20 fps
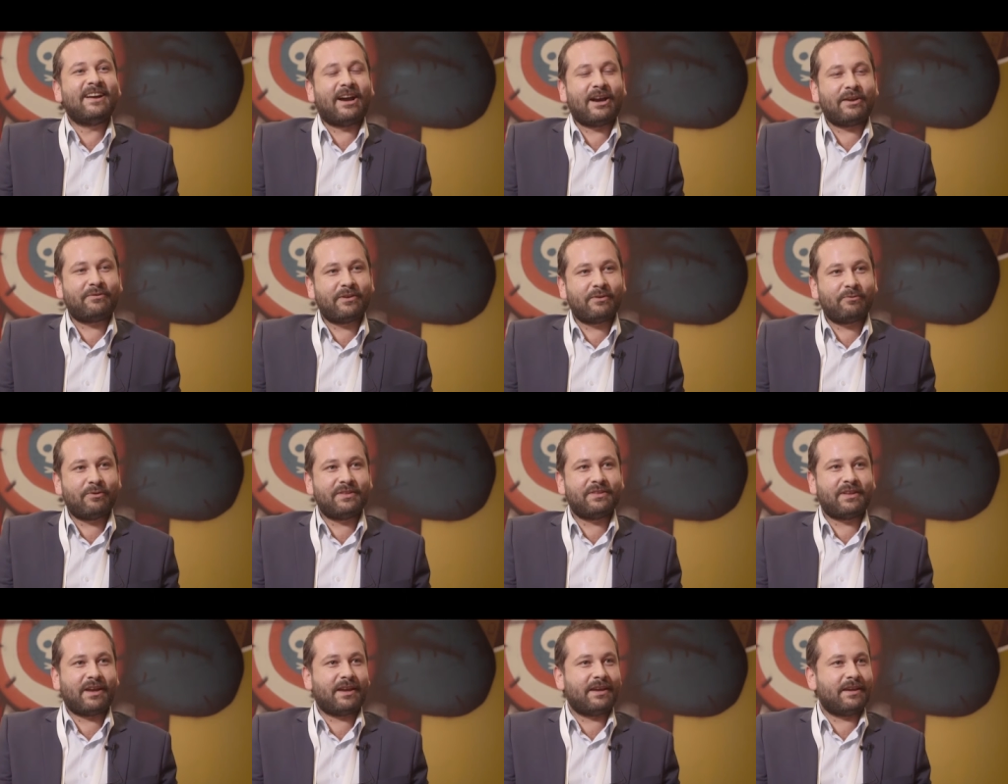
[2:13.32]
I think
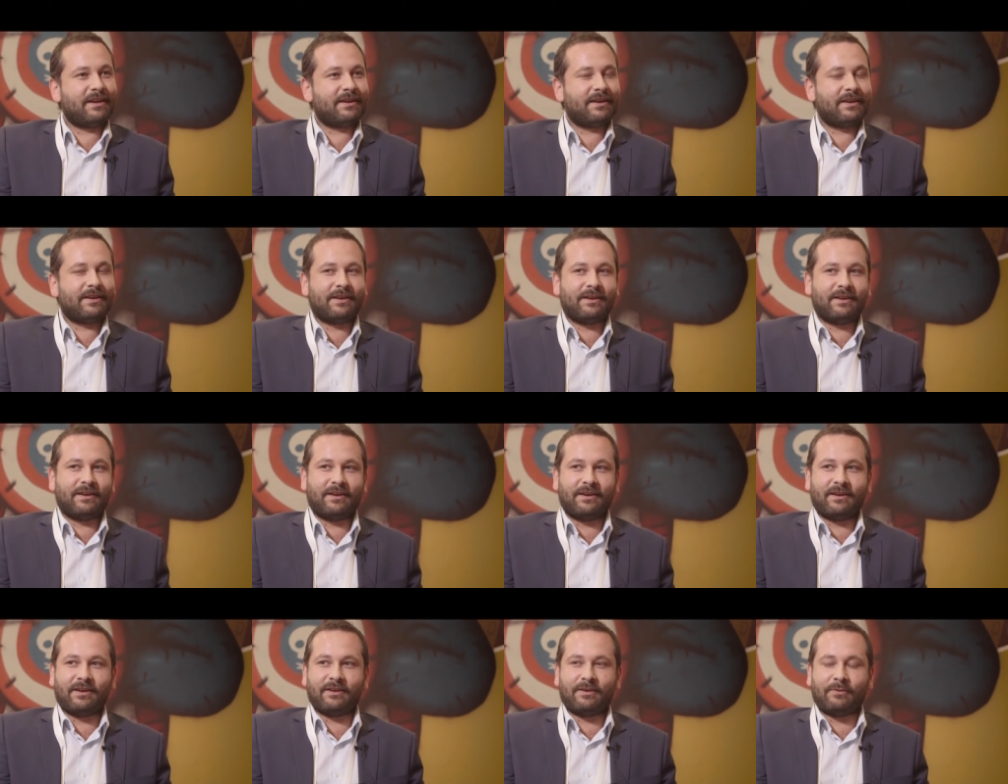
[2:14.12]
when they
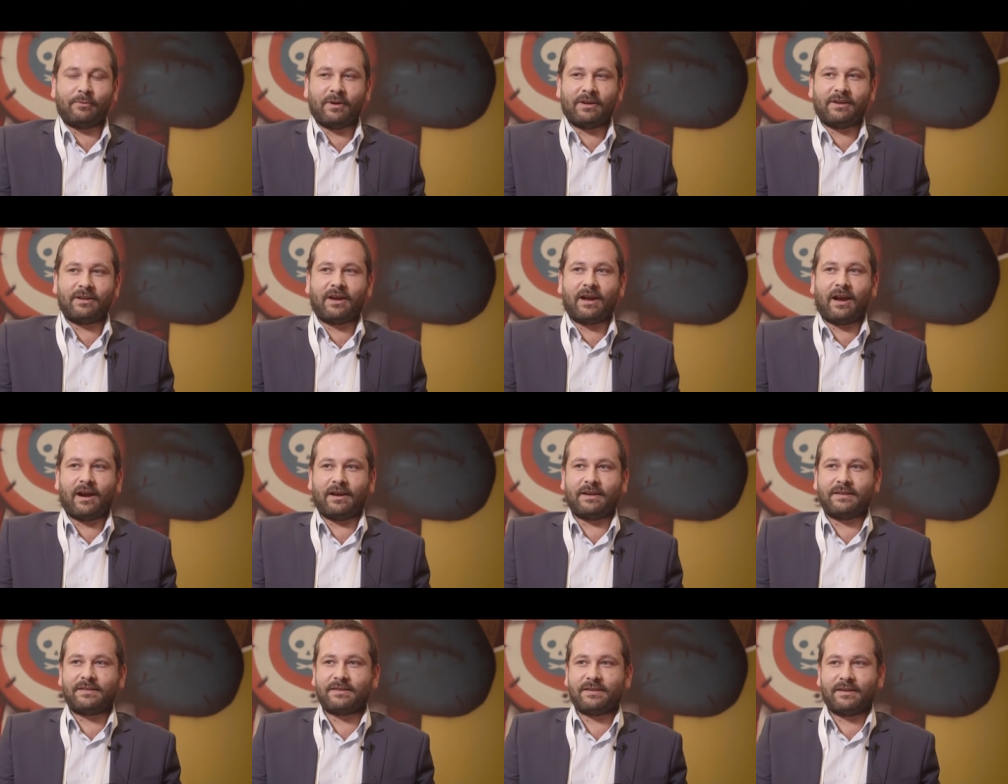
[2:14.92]
uh, when
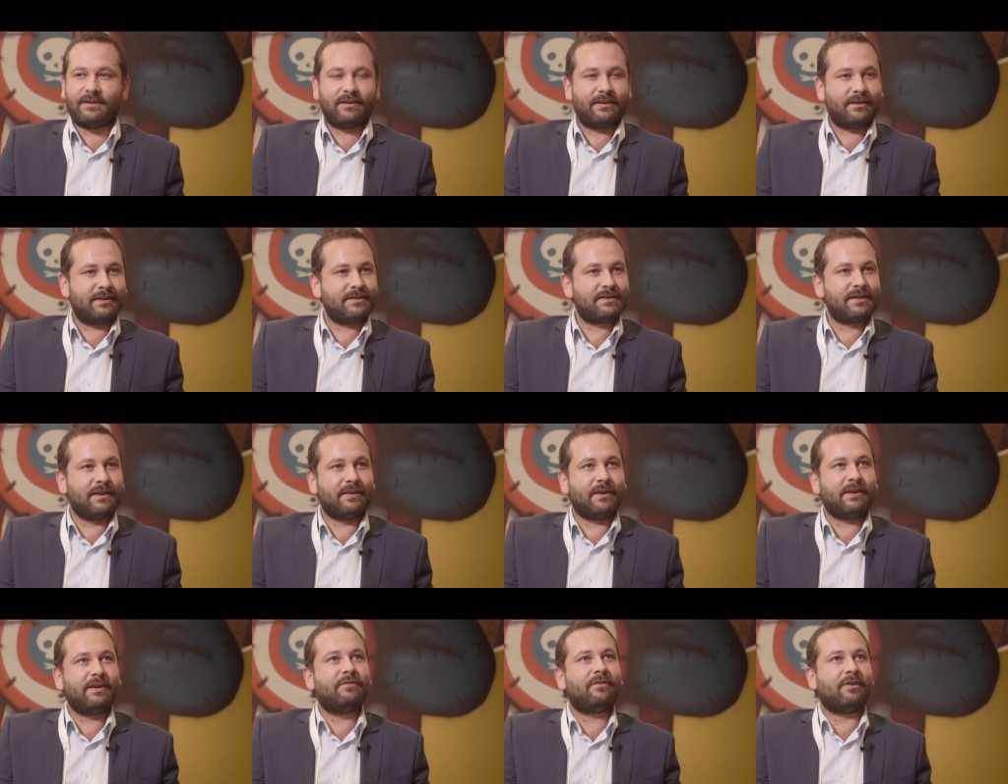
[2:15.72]
guys uh, send
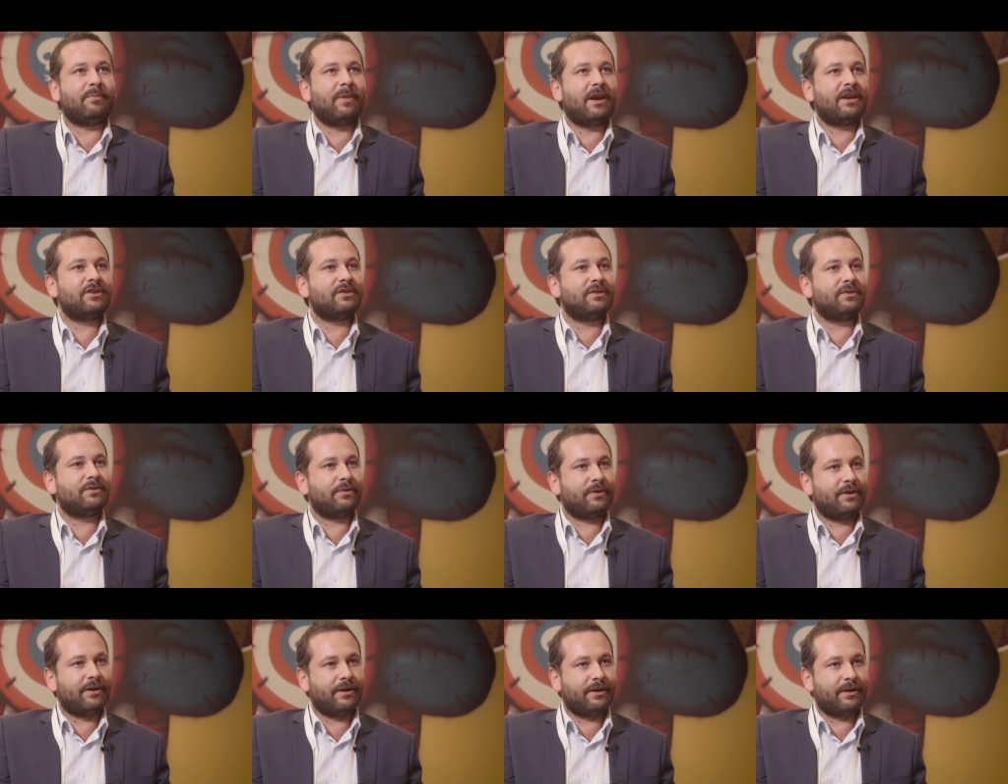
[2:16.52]
the information
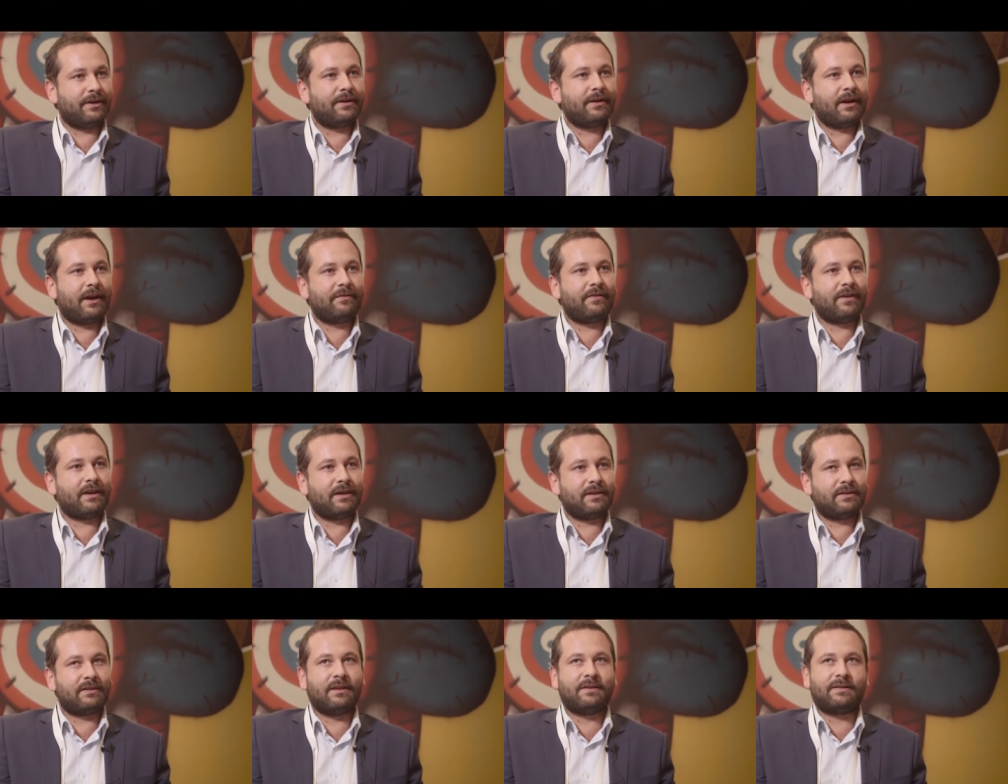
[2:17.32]
to here, I think
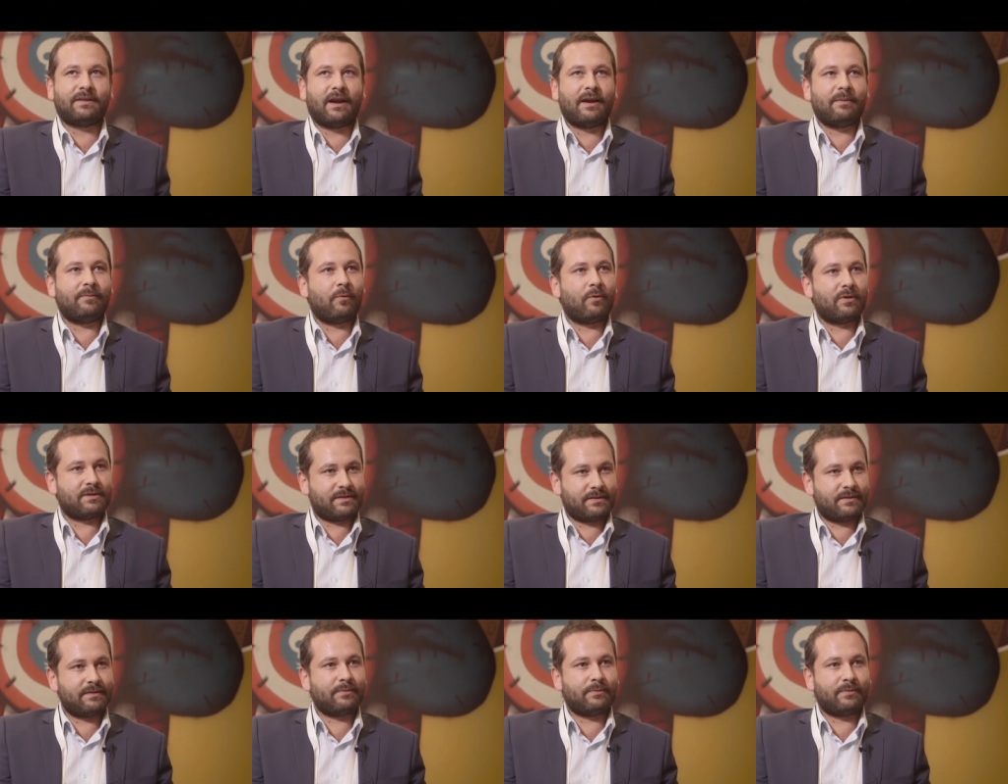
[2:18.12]
at the time
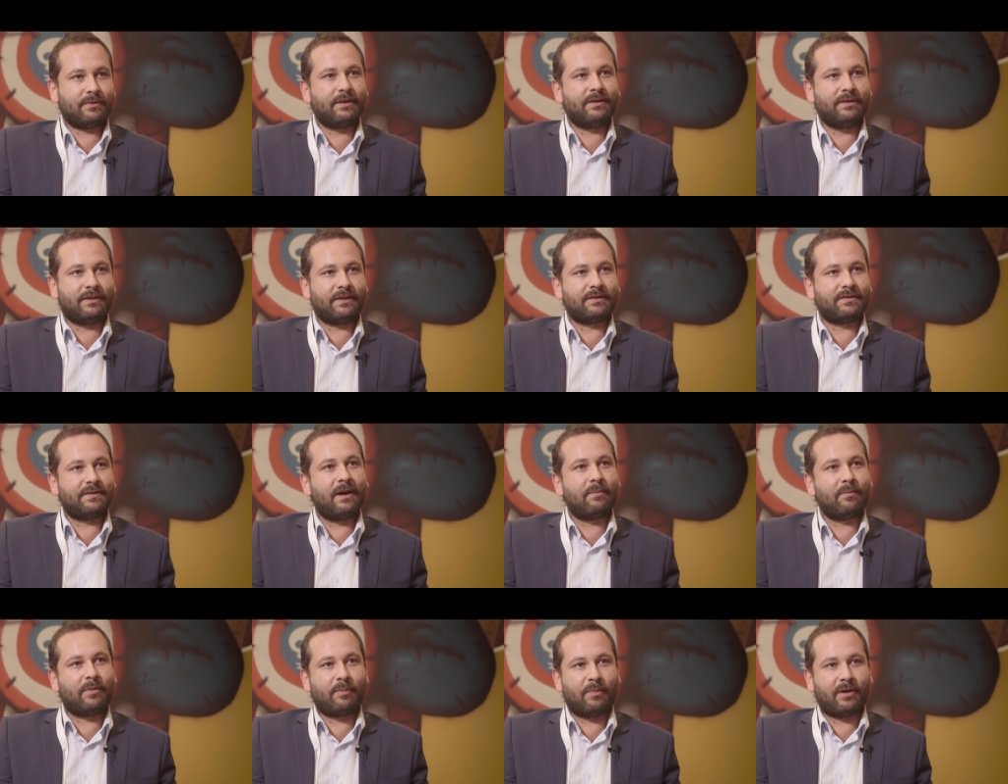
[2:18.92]
was in that
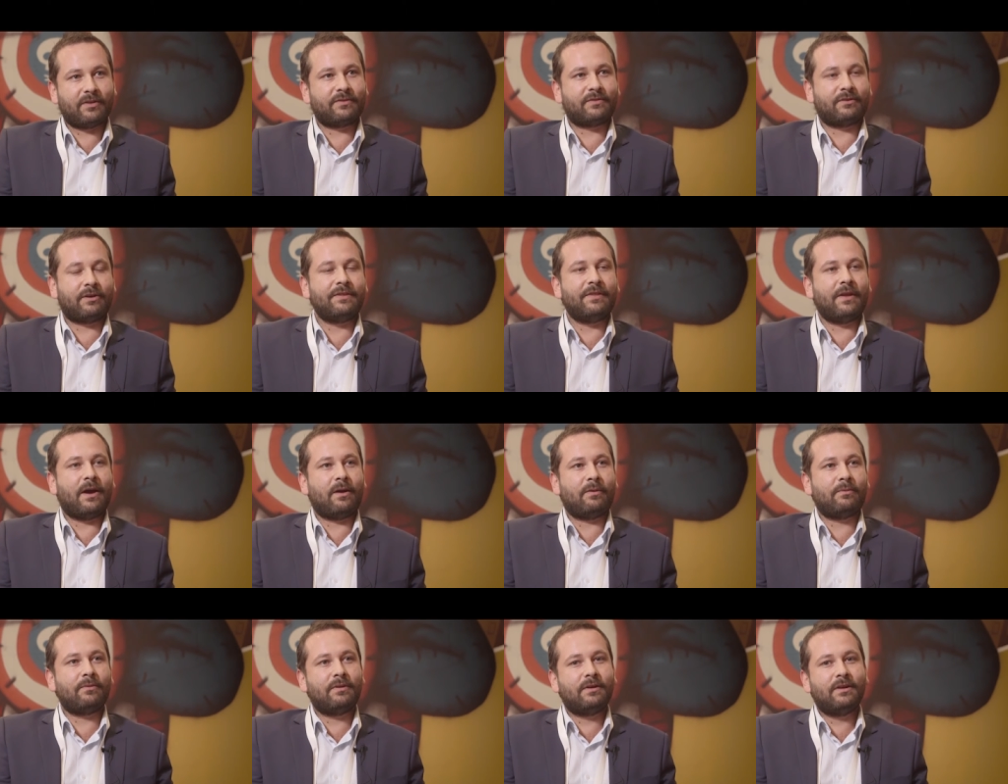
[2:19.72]
number, but right
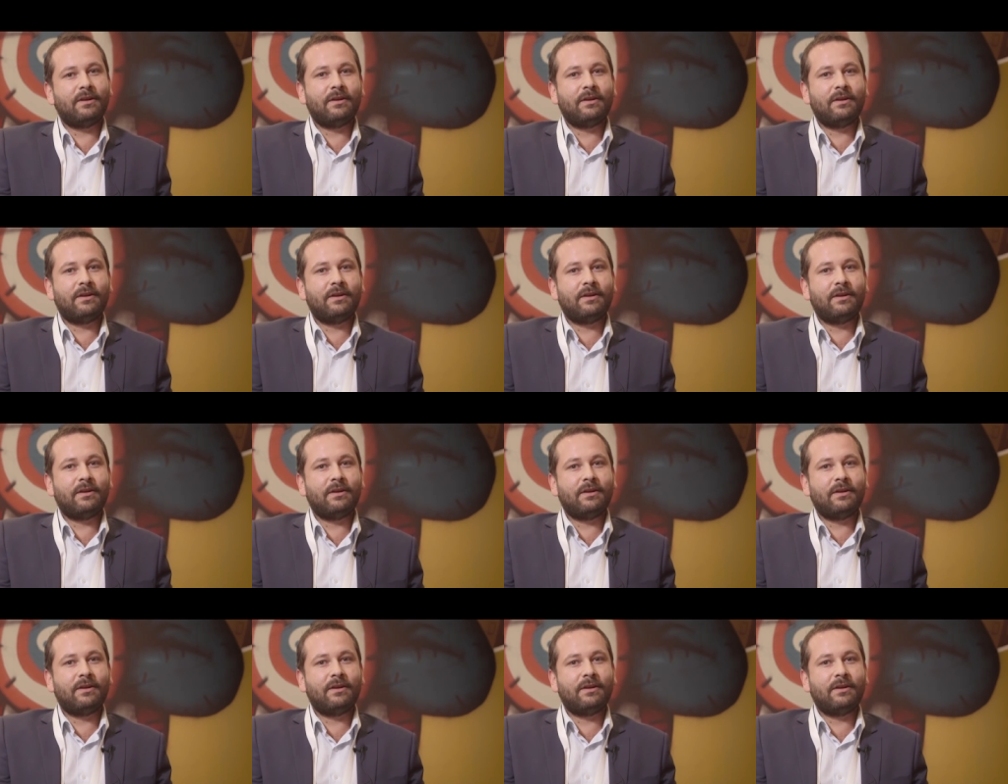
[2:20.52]
now